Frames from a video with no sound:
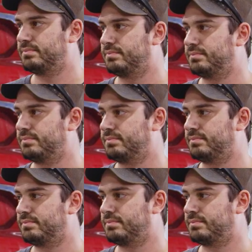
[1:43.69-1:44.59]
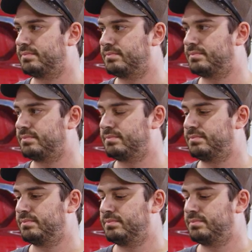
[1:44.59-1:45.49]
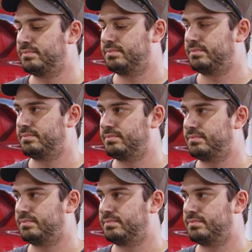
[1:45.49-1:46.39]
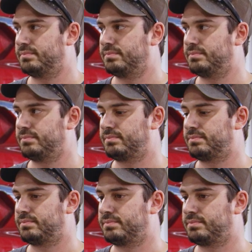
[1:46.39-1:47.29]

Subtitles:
(not speaking)